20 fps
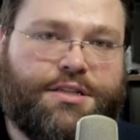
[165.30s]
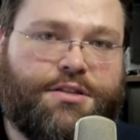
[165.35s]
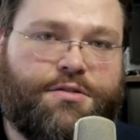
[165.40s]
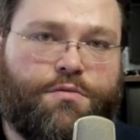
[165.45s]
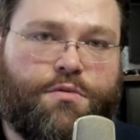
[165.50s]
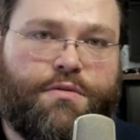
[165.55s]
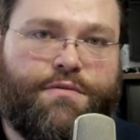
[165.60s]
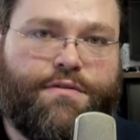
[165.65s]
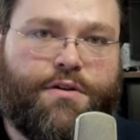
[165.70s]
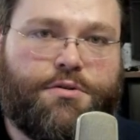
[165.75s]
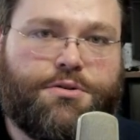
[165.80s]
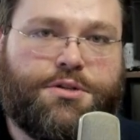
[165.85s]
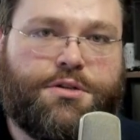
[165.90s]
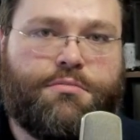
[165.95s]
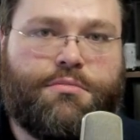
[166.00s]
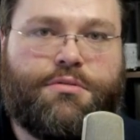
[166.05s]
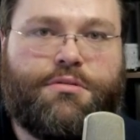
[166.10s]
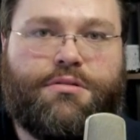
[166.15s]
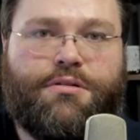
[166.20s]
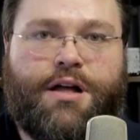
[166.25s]
That's the
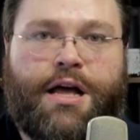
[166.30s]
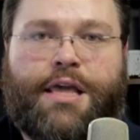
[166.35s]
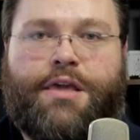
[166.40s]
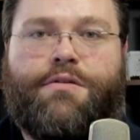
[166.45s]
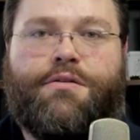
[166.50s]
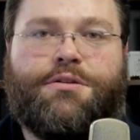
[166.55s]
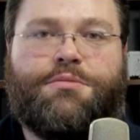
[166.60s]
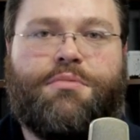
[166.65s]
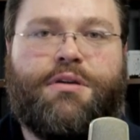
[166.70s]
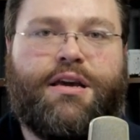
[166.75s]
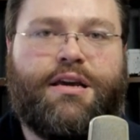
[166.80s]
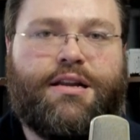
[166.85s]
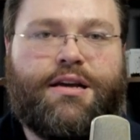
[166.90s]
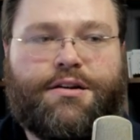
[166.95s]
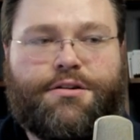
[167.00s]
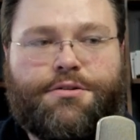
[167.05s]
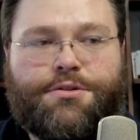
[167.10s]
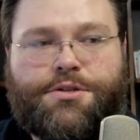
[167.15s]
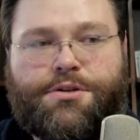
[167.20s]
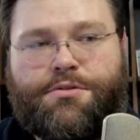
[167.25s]
reversible USB
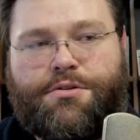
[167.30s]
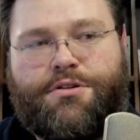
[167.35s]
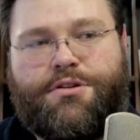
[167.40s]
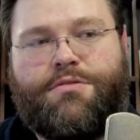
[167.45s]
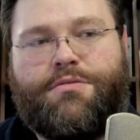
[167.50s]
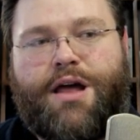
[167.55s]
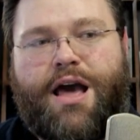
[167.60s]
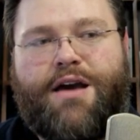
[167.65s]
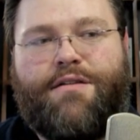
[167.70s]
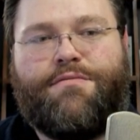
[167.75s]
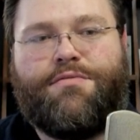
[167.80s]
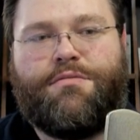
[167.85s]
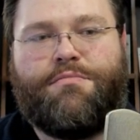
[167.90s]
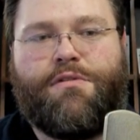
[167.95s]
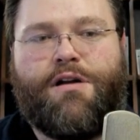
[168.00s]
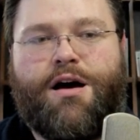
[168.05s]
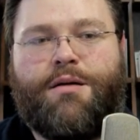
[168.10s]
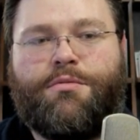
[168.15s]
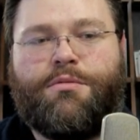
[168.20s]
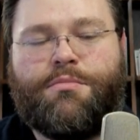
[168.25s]
connector, so you don't have the
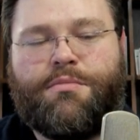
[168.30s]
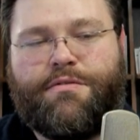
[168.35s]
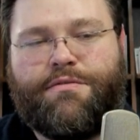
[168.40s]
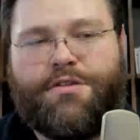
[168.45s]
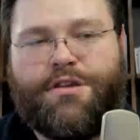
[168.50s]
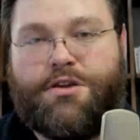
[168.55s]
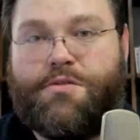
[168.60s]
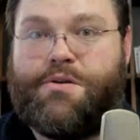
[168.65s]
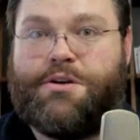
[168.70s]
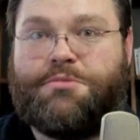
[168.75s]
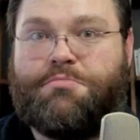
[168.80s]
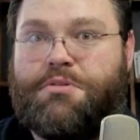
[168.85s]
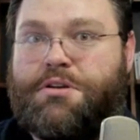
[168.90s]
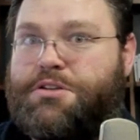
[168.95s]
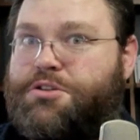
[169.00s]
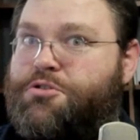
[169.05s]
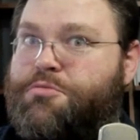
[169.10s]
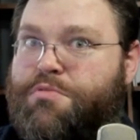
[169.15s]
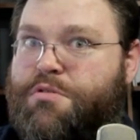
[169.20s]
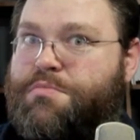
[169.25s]
problem of the USB
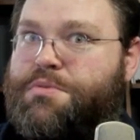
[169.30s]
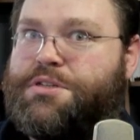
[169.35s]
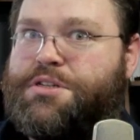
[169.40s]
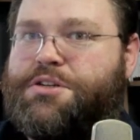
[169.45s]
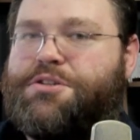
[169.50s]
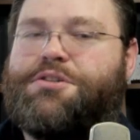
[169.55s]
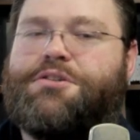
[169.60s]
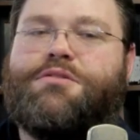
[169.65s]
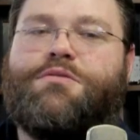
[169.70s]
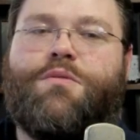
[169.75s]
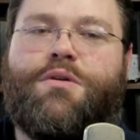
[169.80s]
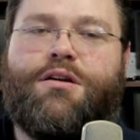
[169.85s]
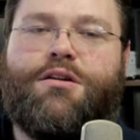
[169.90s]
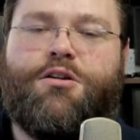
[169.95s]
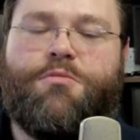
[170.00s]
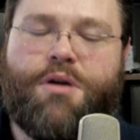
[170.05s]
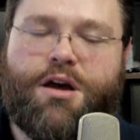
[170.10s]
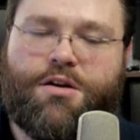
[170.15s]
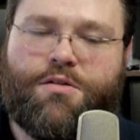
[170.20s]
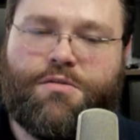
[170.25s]
superposition, where
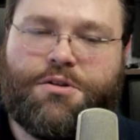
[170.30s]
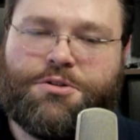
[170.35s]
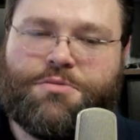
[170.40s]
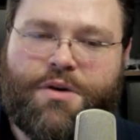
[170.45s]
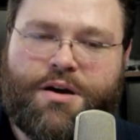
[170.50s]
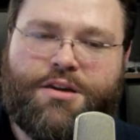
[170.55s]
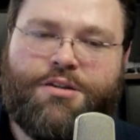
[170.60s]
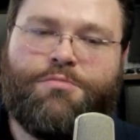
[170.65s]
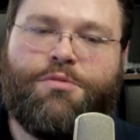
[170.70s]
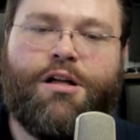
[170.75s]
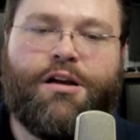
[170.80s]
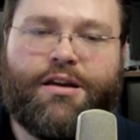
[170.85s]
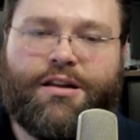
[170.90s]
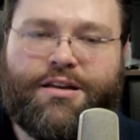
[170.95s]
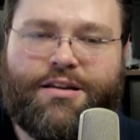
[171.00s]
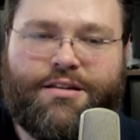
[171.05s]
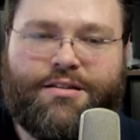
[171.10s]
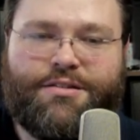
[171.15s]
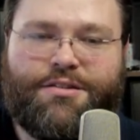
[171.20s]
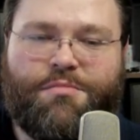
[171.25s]
no matter which way you plug it
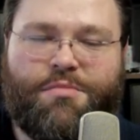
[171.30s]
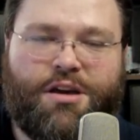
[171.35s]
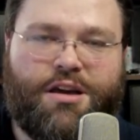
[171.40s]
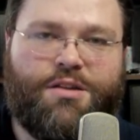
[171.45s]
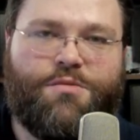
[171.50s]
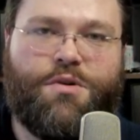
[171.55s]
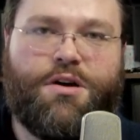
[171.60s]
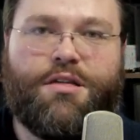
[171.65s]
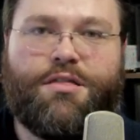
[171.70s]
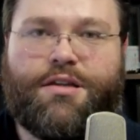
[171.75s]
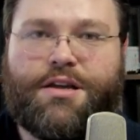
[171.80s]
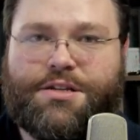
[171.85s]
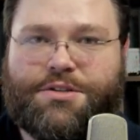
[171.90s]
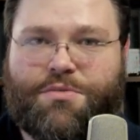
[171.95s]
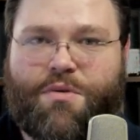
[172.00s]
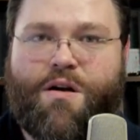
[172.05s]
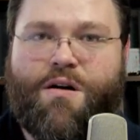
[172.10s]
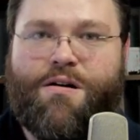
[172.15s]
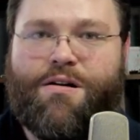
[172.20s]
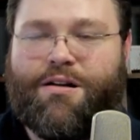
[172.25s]
in to begin with,
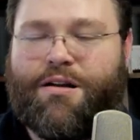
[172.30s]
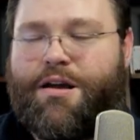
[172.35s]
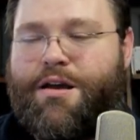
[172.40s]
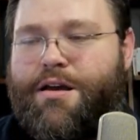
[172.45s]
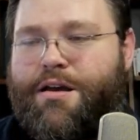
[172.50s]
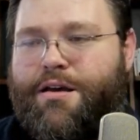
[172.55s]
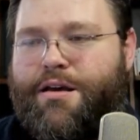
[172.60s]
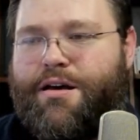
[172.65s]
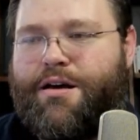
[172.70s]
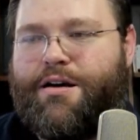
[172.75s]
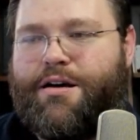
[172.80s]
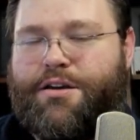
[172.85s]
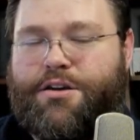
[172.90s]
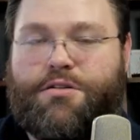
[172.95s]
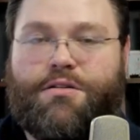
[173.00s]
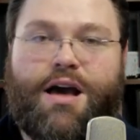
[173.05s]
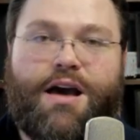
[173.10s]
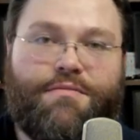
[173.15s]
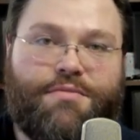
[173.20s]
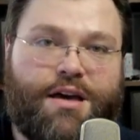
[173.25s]
it's wrong. Uh, you
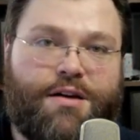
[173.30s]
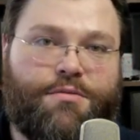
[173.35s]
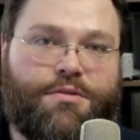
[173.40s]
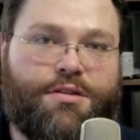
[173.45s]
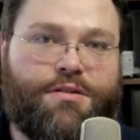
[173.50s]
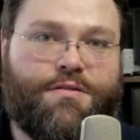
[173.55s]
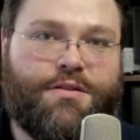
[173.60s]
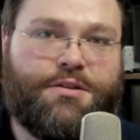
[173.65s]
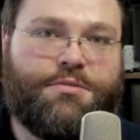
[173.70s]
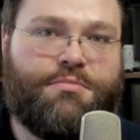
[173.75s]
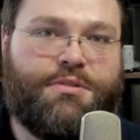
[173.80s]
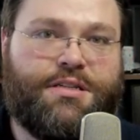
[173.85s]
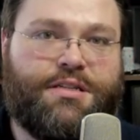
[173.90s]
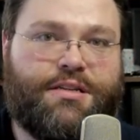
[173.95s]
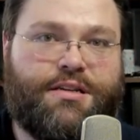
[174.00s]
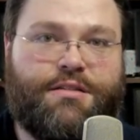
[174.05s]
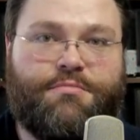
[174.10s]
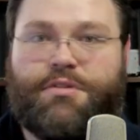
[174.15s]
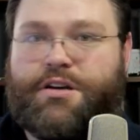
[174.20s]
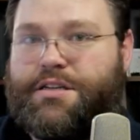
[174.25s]
don't have that with USB
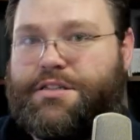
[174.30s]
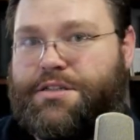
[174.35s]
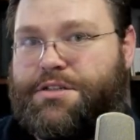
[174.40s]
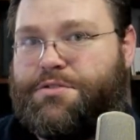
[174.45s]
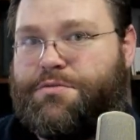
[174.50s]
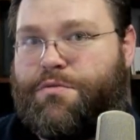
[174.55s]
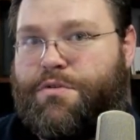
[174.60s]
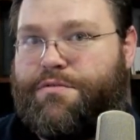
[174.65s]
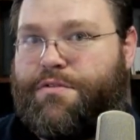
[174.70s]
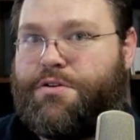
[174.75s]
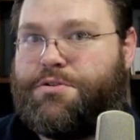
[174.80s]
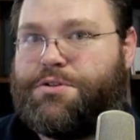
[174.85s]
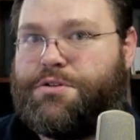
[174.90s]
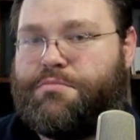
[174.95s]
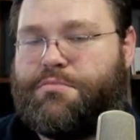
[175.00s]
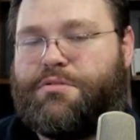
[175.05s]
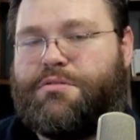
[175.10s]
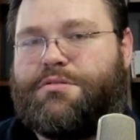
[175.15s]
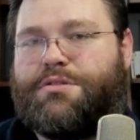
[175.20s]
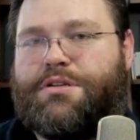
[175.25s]
C because it's
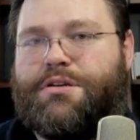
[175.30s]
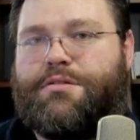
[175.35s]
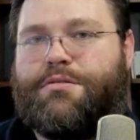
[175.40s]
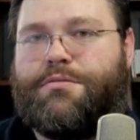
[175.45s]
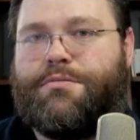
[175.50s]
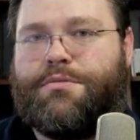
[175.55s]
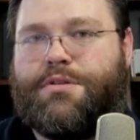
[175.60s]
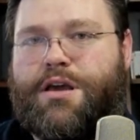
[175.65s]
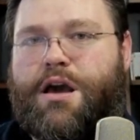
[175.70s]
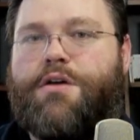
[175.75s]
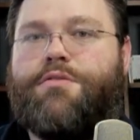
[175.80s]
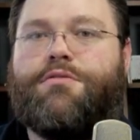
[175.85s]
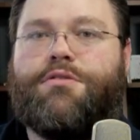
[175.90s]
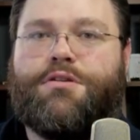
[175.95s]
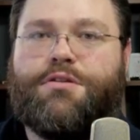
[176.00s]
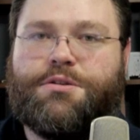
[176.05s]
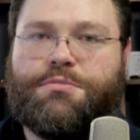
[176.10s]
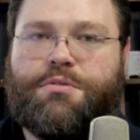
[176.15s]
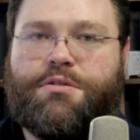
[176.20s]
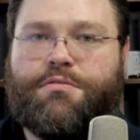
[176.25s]
reversible. So the other
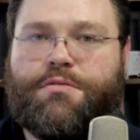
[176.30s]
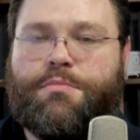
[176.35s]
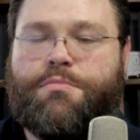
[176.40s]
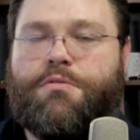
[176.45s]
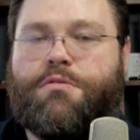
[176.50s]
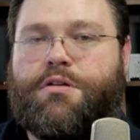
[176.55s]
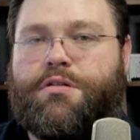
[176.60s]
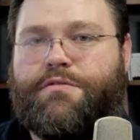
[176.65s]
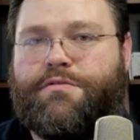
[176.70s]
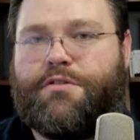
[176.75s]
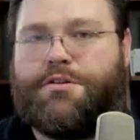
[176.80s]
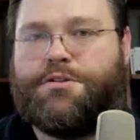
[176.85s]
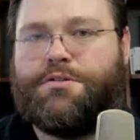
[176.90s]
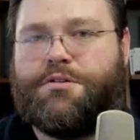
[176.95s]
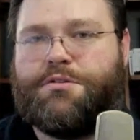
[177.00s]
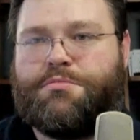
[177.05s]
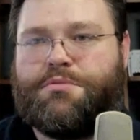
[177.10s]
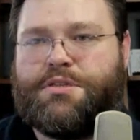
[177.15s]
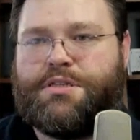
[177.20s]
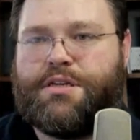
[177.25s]
USB 3 port on the front
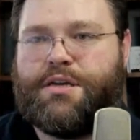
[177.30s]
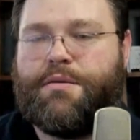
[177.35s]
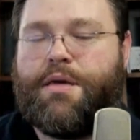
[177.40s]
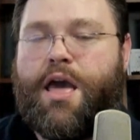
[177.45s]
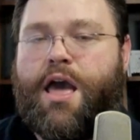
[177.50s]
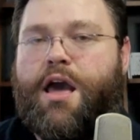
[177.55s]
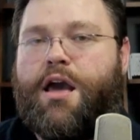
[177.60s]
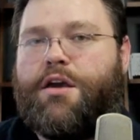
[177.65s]
is USB C.